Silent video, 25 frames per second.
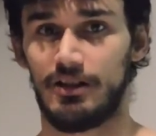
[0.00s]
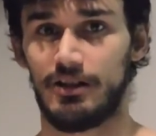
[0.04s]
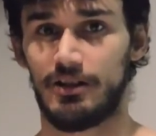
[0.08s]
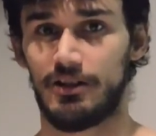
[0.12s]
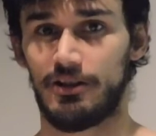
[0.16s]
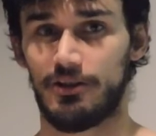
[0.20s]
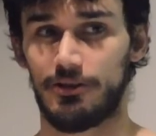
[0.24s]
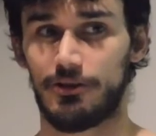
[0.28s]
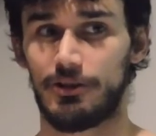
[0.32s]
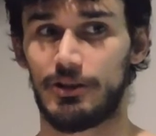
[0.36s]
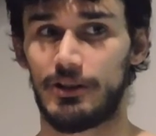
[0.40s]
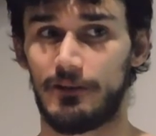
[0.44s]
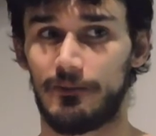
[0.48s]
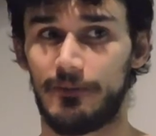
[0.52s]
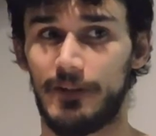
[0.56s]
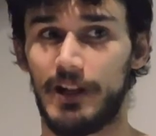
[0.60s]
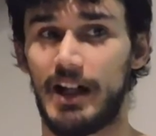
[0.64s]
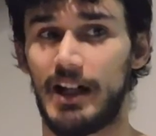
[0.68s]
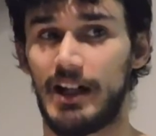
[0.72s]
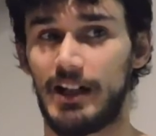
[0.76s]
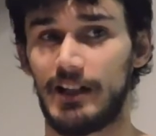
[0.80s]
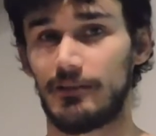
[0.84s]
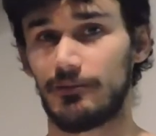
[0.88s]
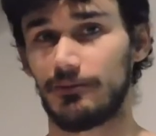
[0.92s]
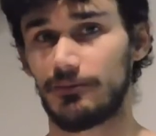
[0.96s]

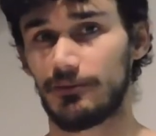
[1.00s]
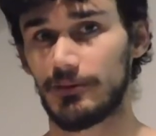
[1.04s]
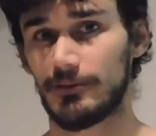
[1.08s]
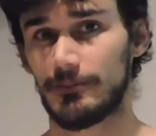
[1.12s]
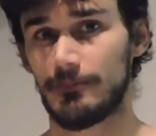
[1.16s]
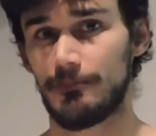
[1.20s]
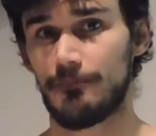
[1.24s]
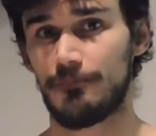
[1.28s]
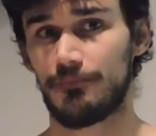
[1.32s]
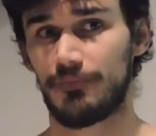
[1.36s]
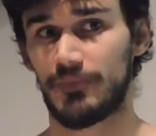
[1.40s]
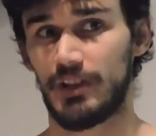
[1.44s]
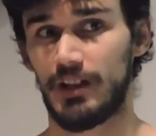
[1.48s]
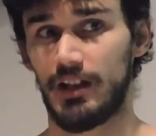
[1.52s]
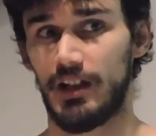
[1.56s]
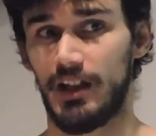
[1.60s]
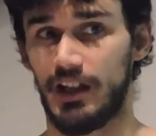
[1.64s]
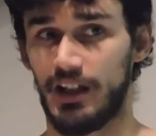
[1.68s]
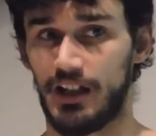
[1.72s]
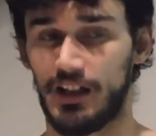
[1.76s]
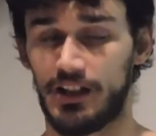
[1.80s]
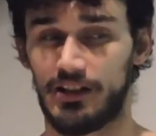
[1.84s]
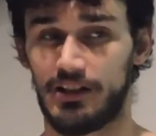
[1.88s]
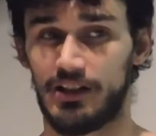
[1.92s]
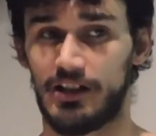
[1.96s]
35,
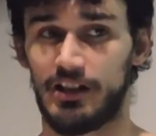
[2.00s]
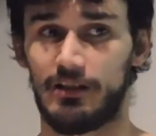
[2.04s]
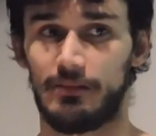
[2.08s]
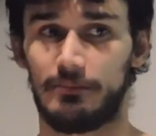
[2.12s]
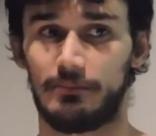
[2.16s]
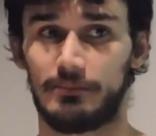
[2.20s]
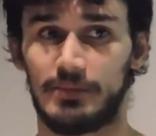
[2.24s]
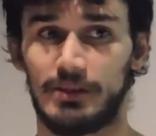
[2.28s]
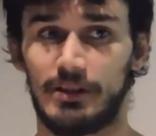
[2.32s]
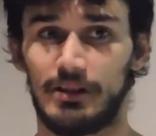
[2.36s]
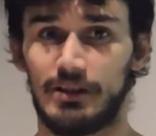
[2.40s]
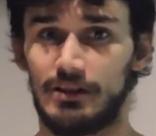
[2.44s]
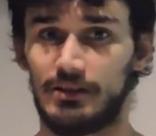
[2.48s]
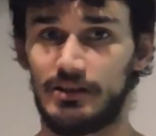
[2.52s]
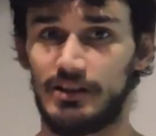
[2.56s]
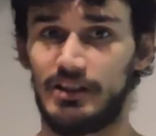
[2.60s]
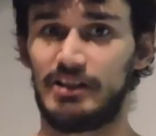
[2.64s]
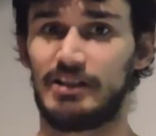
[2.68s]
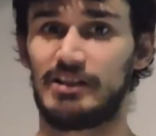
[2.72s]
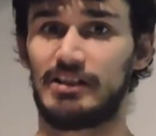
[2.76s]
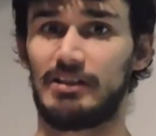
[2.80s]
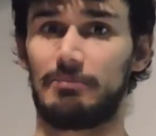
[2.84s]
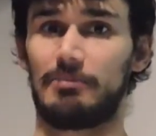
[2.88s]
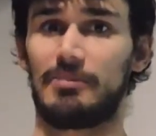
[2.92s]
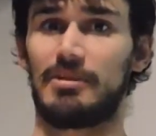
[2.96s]
and did
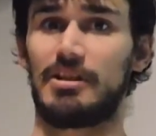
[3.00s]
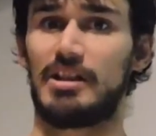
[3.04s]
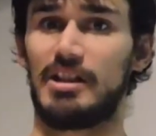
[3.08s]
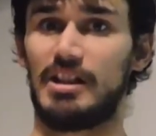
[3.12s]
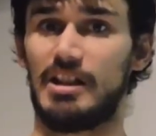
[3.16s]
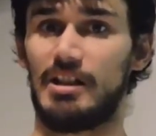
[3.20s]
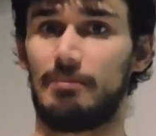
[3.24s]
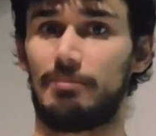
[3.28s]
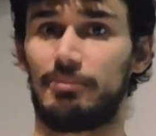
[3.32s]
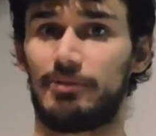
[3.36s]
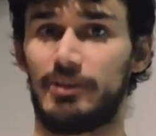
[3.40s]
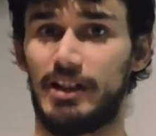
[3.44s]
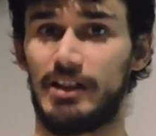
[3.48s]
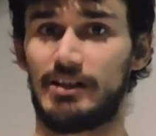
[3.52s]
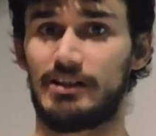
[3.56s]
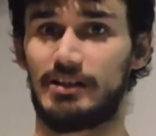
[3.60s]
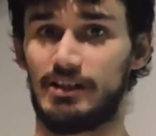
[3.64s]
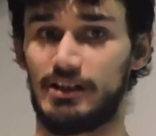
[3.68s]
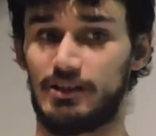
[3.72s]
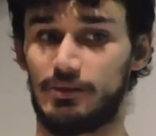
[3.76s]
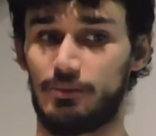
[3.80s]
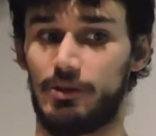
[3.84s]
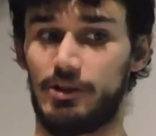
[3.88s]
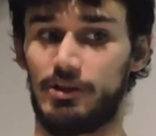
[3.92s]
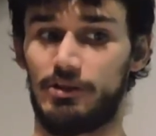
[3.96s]
some deep
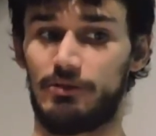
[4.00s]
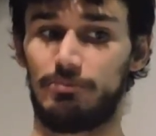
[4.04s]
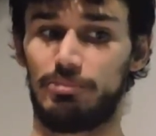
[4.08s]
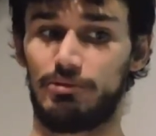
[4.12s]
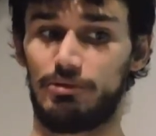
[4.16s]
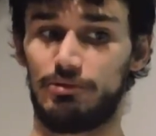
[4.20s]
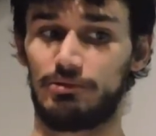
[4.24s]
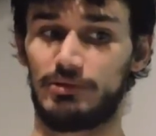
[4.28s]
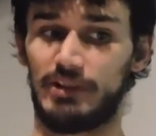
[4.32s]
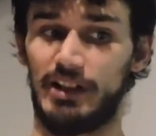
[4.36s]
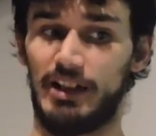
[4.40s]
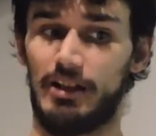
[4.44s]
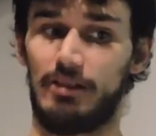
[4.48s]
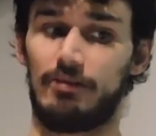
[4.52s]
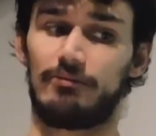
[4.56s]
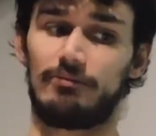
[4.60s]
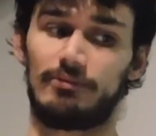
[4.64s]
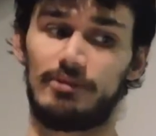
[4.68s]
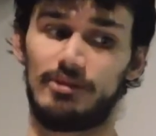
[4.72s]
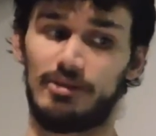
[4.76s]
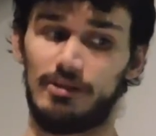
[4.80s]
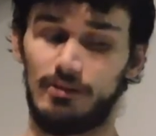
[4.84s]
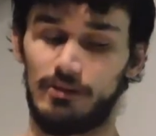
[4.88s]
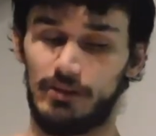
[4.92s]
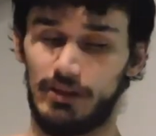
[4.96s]
presses where you pull down
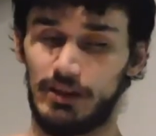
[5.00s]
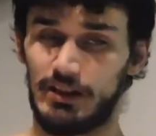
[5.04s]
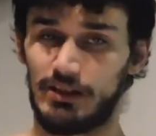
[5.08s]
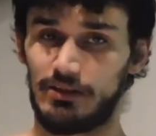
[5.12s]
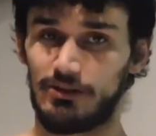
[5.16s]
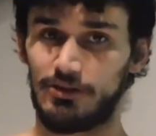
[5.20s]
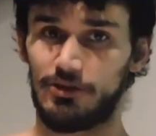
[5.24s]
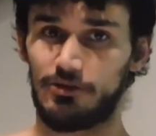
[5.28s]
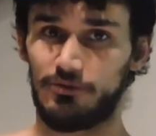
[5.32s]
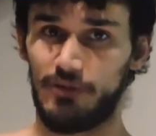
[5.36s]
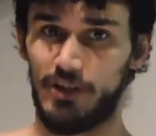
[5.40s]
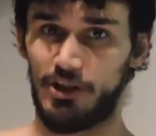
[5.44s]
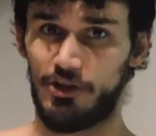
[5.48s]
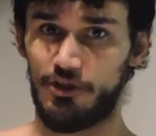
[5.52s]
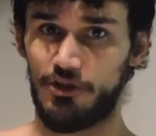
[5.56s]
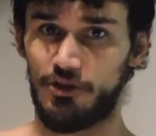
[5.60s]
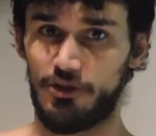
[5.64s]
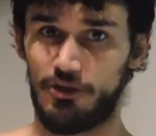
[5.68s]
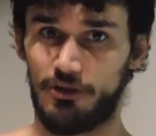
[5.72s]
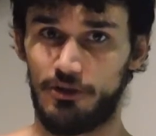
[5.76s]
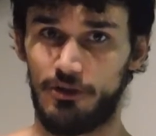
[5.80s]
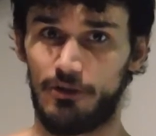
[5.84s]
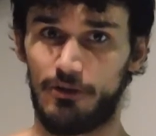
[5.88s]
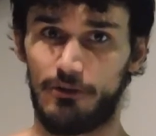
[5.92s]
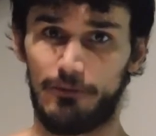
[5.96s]
so it stretches
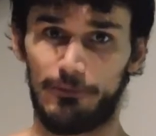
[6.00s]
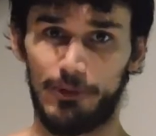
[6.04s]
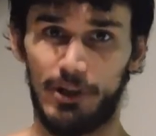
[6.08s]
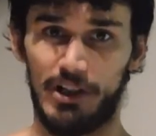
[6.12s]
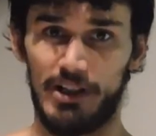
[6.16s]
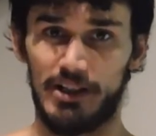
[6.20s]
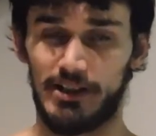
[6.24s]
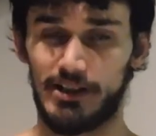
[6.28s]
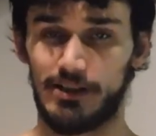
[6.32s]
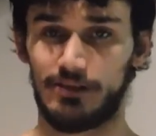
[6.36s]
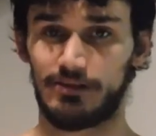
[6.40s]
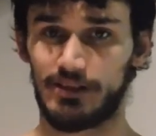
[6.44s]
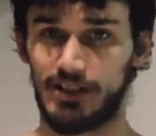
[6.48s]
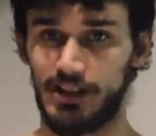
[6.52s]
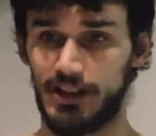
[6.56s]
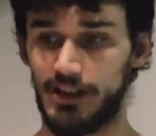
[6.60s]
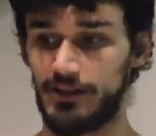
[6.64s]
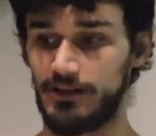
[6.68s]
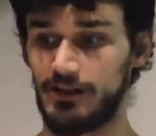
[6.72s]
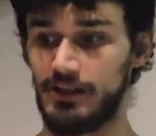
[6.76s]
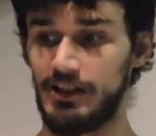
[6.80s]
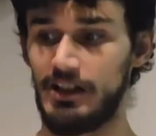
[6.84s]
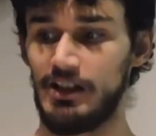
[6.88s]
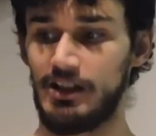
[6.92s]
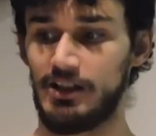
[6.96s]
your front delt
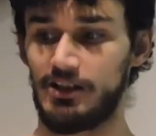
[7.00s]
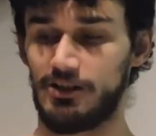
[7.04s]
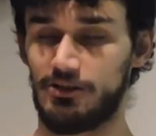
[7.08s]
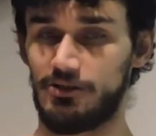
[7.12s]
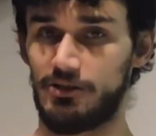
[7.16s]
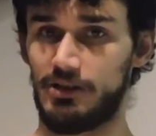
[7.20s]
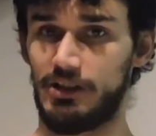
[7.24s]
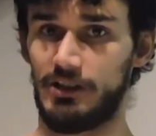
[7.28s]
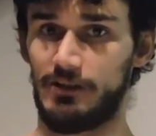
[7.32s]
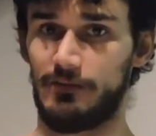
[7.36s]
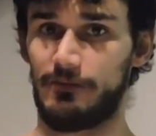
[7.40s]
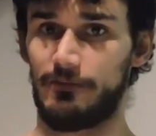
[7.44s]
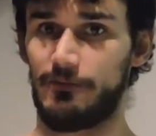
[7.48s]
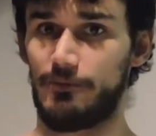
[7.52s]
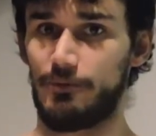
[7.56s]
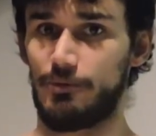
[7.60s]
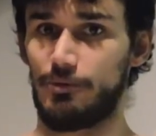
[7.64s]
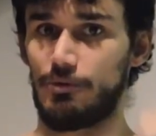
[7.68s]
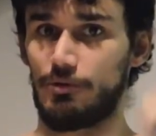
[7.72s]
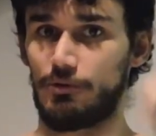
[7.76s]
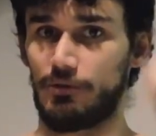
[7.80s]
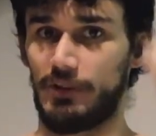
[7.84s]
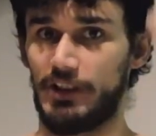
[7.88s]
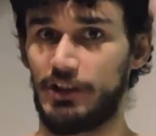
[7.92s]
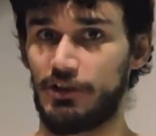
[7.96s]
there, so you get a
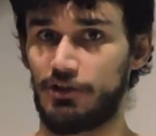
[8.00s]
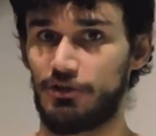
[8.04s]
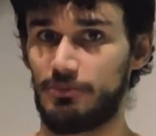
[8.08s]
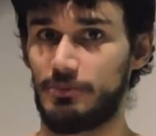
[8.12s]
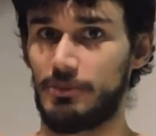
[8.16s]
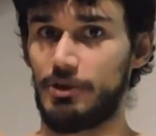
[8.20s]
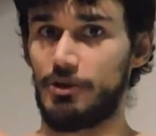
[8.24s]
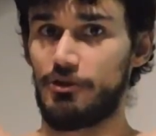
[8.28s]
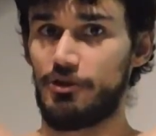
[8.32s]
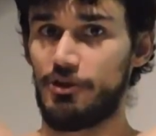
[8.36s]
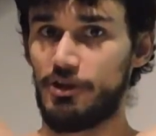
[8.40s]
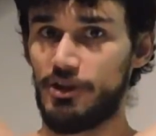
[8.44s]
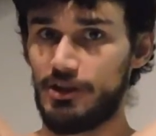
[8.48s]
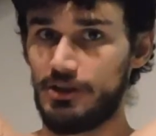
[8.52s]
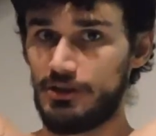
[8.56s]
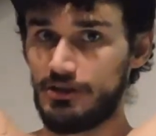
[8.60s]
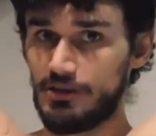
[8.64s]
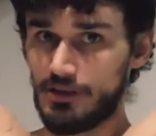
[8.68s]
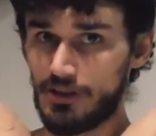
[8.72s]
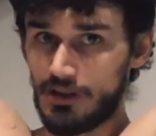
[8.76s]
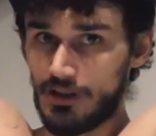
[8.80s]
full range of motion.